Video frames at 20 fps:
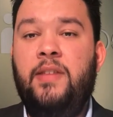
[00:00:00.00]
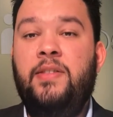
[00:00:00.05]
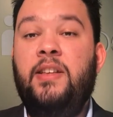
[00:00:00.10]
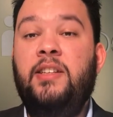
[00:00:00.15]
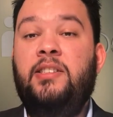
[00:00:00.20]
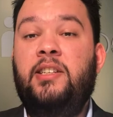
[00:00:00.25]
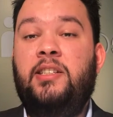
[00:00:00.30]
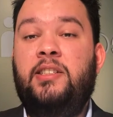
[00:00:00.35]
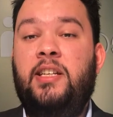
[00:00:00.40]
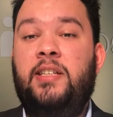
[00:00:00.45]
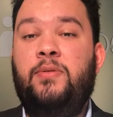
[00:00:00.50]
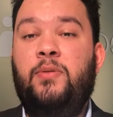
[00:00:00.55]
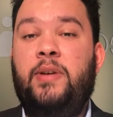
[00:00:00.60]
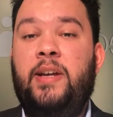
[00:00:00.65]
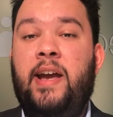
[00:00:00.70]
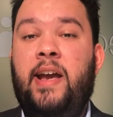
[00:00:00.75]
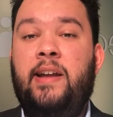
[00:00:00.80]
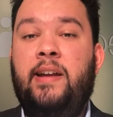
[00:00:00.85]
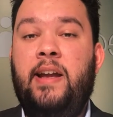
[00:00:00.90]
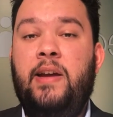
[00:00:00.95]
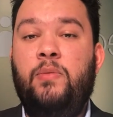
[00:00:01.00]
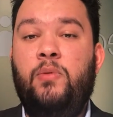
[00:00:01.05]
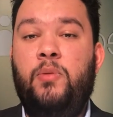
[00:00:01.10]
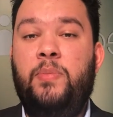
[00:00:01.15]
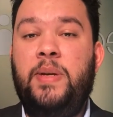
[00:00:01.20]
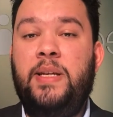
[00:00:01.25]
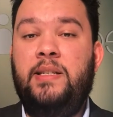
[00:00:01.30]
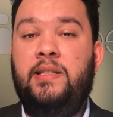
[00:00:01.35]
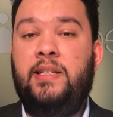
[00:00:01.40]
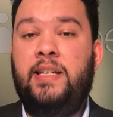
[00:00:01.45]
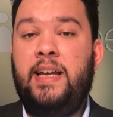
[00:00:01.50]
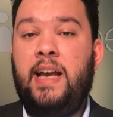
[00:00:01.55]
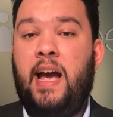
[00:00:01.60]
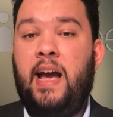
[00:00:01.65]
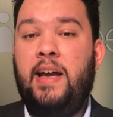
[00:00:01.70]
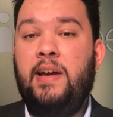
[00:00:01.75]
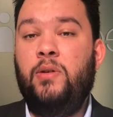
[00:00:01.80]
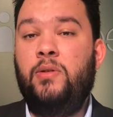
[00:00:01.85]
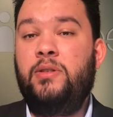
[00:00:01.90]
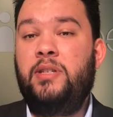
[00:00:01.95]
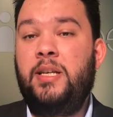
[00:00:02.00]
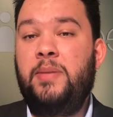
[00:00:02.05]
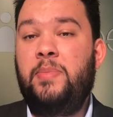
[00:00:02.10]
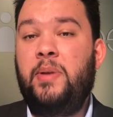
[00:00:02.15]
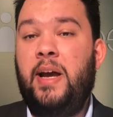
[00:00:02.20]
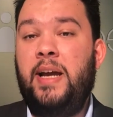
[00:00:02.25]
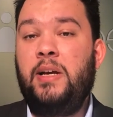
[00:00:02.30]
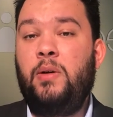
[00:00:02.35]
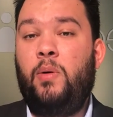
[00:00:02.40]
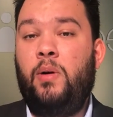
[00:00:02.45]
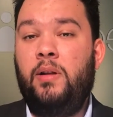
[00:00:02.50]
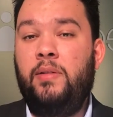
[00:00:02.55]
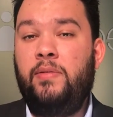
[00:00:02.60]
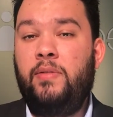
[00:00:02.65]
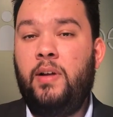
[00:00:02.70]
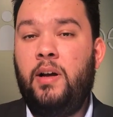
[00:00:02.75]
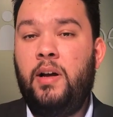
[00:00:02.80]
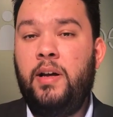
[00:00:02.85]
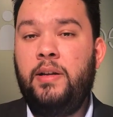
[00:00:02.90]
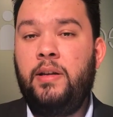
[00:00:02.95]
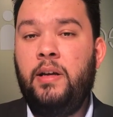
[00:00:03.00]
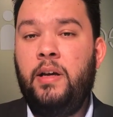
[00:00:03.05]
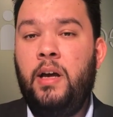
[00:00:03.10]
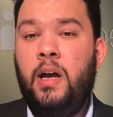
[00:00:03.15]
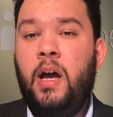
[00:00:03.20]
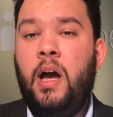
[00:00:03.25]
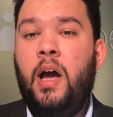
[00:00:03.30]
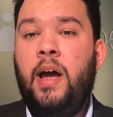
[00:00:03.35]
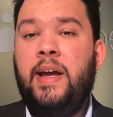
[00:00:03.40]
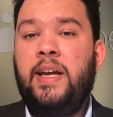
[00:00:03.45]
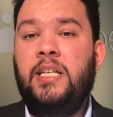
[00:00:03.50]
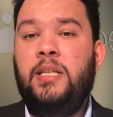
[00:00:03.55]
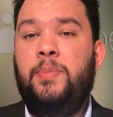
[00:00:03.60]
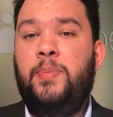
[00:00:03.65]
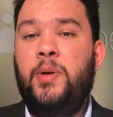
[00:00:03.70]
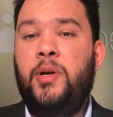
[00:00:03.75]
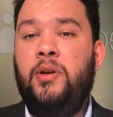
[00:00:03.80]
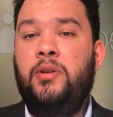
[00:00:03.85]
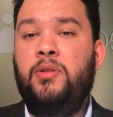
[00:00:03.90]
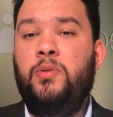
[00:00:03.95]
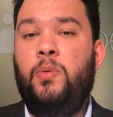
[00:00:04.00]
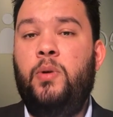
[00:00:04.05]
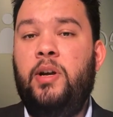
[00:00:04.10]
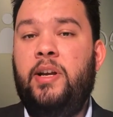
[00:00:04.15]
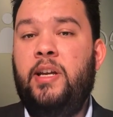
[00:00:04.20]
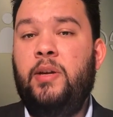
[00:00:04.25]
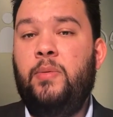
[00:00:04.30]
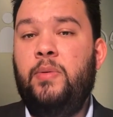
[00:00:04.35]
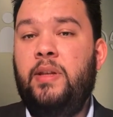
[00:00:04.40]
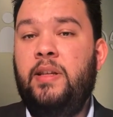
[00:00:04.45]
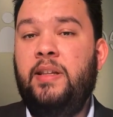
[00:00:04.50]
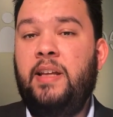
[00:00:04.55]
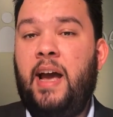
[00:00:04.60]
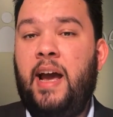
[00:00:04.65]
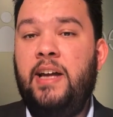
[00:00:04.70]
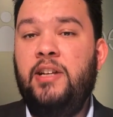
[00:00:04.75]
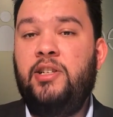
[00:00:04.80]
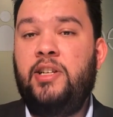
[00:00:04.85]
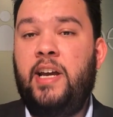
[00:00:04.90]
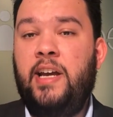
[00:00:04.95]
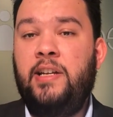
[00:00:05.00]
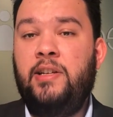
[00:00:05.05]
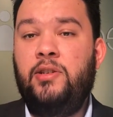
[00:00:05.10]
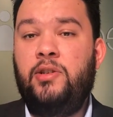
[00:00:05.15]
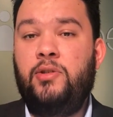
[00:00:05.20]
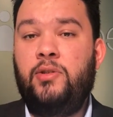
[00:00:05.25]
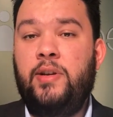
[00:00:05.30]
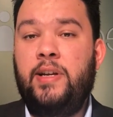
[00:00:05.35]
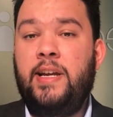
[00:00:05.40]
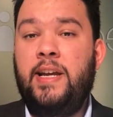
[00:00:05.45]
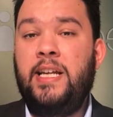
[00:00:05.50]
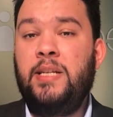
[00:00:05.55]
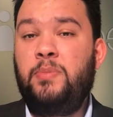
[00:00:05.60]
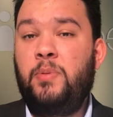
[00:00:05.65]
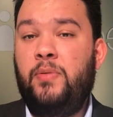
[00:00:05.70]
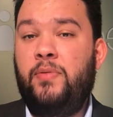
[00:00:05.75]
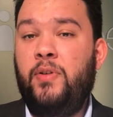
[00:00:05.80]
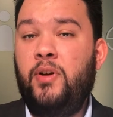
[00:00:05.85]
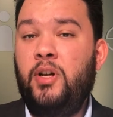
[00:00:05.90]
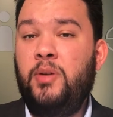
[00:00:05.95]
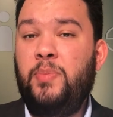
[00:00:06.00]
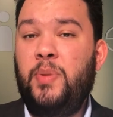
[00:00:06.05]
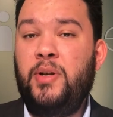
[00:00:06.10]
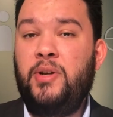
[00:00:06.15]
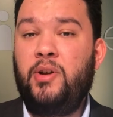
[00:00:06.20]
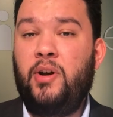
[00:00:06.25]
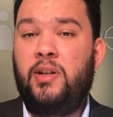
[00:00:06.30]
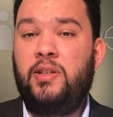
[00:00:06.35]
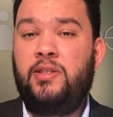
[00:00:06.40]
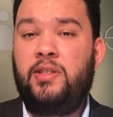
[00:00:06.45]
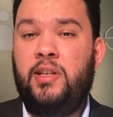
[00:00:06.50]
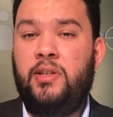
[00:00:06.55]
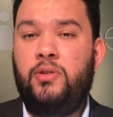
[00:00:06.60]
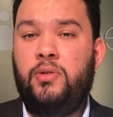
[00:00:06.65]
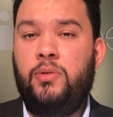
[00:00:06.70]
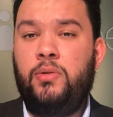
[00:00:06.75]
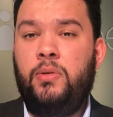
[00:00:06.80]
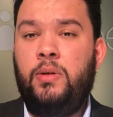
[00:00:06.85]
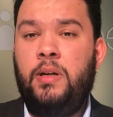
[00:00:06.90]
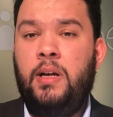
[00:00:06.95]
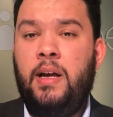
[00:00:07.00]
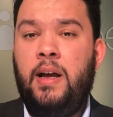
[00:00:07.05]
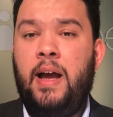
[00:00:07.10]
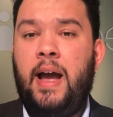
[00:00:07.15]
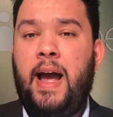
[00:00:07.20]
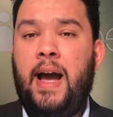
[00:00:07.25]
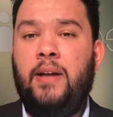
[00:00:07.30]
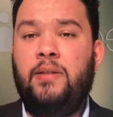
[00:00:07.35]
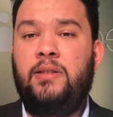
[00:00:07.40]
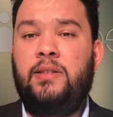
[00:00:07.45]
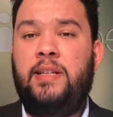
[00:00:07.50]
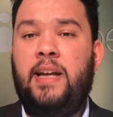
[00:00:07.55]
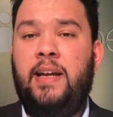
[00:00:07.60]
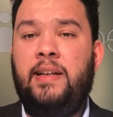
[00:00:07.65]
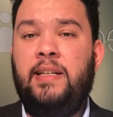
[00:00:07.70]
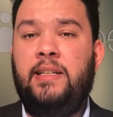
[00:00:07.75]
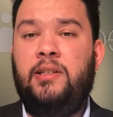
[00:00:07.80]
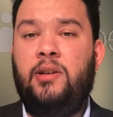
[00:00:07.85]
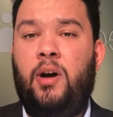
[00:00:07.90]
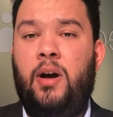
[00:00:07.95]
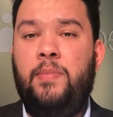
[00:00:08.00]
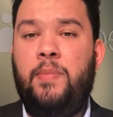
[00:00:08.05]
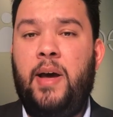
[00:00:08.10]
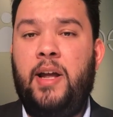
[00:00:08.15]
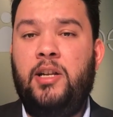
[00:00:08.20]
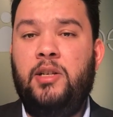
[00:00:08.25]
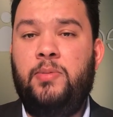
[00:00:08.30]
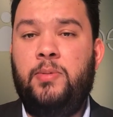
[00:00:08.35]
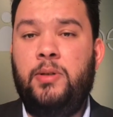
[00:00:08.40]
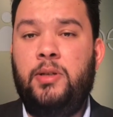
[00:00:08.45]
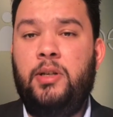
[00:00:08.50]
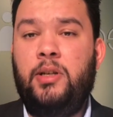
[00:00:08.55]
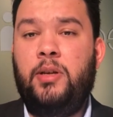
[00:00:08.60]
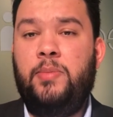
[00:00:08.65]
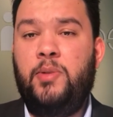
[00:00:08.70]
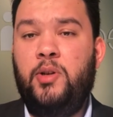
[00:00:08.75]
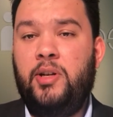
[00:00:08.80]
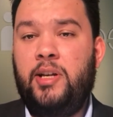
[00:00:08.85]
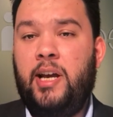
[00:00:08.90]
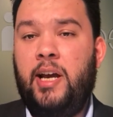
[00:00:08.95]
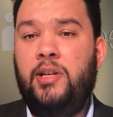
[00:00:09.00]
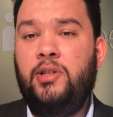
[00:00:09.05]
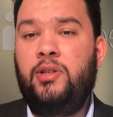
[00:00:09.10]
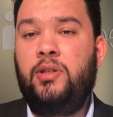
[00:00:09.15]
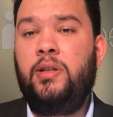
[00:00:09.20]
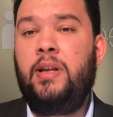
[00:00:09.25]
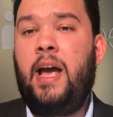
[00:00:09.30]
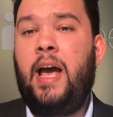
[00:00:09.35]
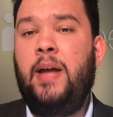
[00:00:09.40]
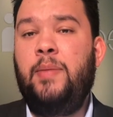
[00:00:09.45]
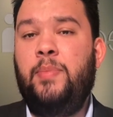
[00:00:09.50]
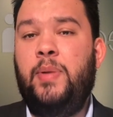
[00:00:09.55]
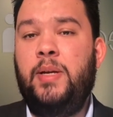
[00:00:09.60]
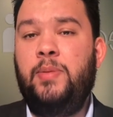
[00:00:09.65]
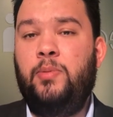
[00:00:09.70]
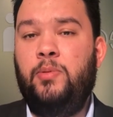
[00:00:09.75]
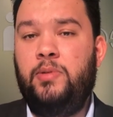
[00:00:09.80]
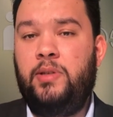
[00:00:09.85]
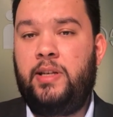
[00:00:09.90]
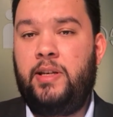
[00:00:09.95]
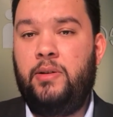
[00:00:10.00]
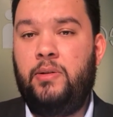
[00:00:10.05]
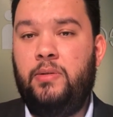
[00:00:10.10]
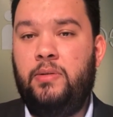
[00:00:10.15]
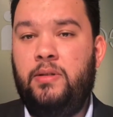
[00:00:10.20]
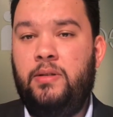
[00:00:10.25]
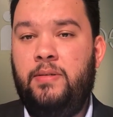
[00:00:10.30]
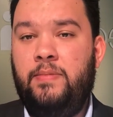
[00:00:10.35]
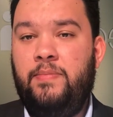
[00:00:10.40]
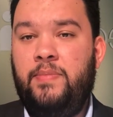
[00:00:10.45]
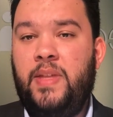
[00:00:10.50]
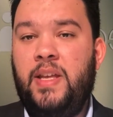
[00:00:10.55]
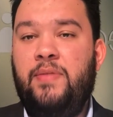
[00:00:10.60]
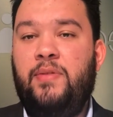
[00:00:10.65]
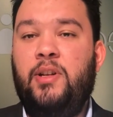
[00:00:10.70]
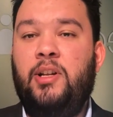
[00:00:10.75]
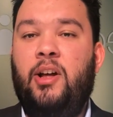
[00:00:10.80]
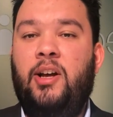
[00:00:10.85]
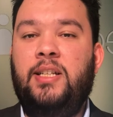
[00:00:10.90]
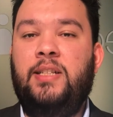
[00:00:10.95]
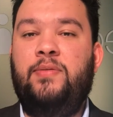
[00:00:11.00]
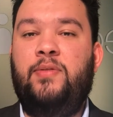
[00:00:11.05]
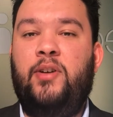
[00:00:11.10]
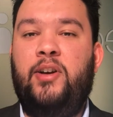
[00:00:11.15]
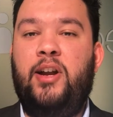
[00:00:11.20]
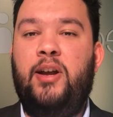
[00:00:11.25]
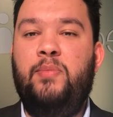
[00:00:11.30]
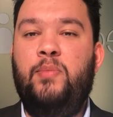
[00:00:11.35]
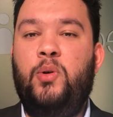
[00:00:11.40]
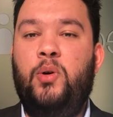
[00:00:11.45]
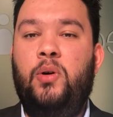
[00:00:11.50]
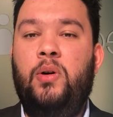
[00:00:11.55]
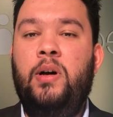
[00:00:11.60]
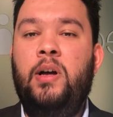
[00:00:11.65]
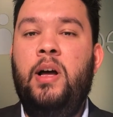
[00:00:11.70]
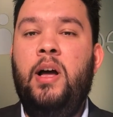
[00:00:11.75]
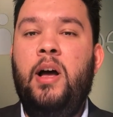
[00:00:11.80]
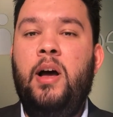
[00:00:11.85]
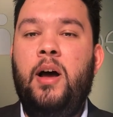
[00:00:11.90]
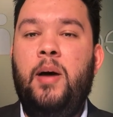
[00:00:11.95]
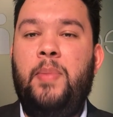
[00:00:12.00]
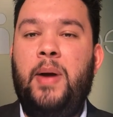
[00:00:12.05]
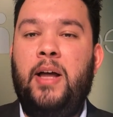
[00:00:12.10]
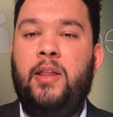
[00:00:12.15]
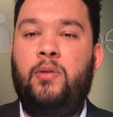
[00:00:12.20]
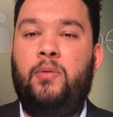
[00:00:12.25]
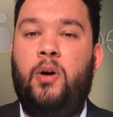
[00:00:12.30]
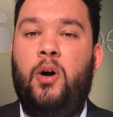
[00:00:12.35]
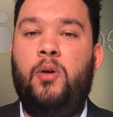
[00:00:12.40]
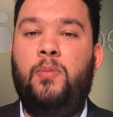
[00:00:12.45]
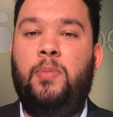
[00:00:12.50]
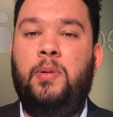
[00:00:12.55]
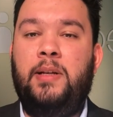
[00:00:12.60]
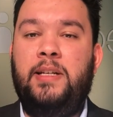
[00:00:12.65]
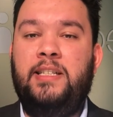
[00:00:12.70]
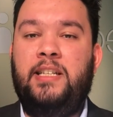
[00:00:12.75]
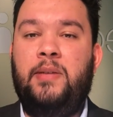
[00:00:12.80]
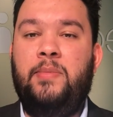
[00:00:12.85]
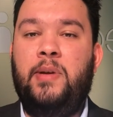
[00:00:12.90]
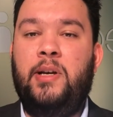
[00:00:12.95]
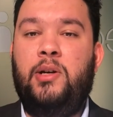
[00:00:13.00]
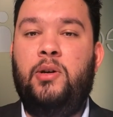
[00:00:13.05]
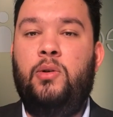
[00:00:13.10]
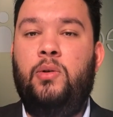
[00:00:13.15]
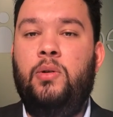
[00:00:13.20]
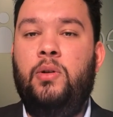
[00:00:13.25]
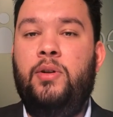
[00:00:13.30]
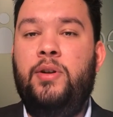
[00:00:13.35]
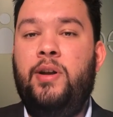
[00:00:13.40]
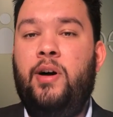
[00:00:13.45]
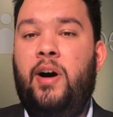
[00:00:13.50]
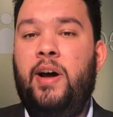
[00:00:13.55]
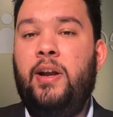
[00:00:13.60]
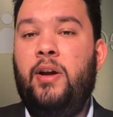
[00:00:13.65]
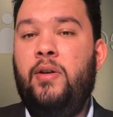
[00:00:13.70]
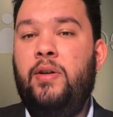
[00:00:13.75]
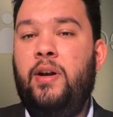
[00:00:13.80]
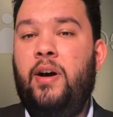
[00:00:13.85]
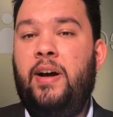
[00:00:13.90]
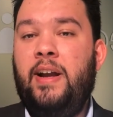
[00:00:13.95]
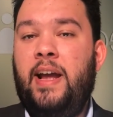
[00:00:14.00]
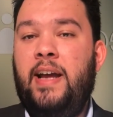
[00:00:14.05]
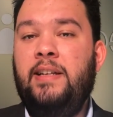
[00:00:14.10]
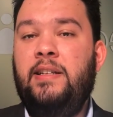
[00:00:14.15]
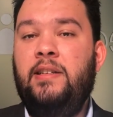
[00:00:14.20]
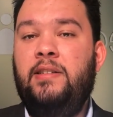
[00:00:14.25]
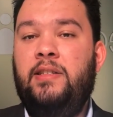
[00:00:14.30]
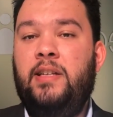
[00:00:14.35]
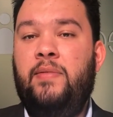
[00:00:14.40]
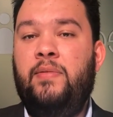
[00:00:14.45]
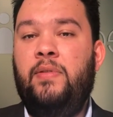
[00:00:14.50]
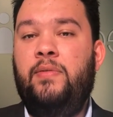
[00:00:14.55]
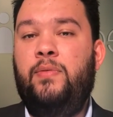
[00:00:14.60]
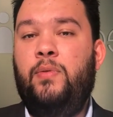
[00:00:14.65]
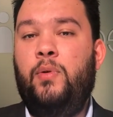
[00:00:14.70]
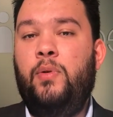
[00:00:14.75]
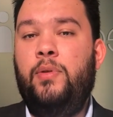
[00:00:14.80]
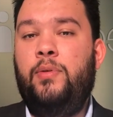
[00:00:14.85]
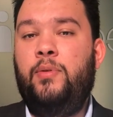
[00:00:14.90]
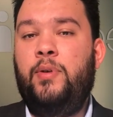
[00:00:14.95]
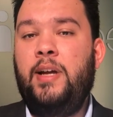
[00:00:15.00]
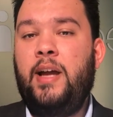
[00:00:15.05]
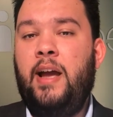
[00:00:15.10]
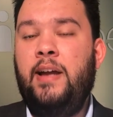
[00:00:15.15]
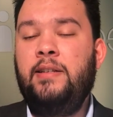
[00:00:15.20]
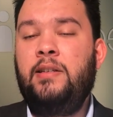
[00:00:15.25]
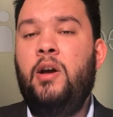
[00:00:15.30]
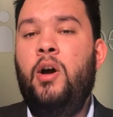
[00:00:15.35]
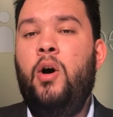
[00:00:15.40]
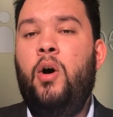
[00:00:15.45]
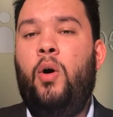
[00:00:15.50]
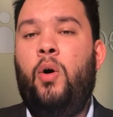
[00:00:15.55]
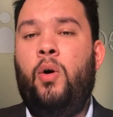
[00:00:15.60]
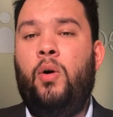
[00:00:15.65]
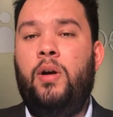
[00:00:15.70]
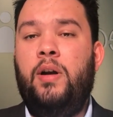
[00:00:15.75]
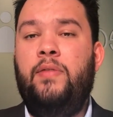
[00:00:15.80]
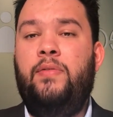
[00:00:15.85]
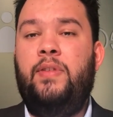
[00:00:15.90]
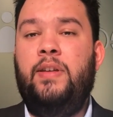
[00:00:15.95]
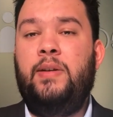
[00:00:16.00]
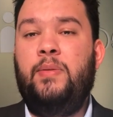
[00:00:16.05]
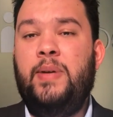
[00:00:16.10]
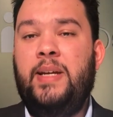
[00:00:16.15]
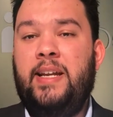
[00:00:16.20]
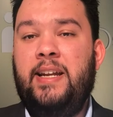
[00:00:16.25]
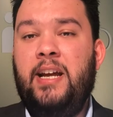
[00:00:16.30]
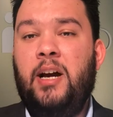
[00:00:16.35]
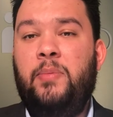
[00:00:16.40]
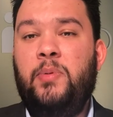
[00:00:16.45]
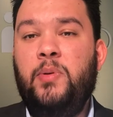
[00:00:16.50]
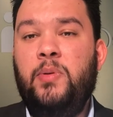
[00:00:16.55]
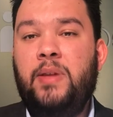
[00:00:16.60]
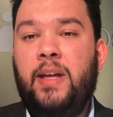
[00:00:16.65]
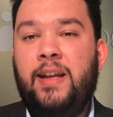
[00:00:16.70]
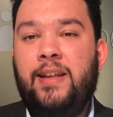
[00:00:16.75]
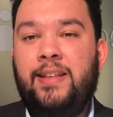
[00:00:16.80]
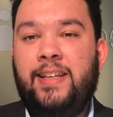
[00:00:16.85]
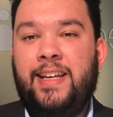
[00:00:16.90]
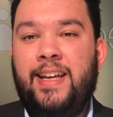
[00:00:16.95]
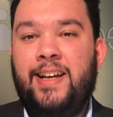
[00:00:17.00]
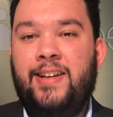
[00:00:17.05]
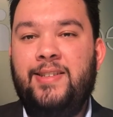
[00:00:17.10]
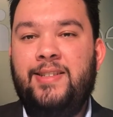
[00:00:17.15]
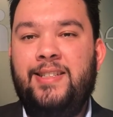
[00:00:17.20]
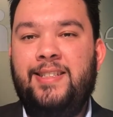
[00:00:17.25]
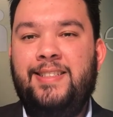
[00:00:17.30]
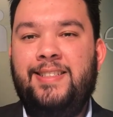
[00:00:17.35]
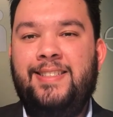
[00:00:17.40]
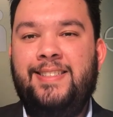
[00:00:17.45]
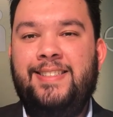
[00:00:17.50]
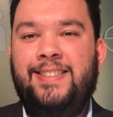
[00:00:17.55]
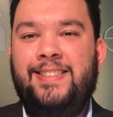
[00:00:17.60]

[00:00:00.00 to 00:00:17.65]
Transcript: The successful candidate will be CA or CPA qualified, experience working within the aged care industry is preferred but not essential, outstanding time management, communication, and people skills. If you'd like to find out more about the role, please give me a call on 9098 7438 or if we can help you with anything else.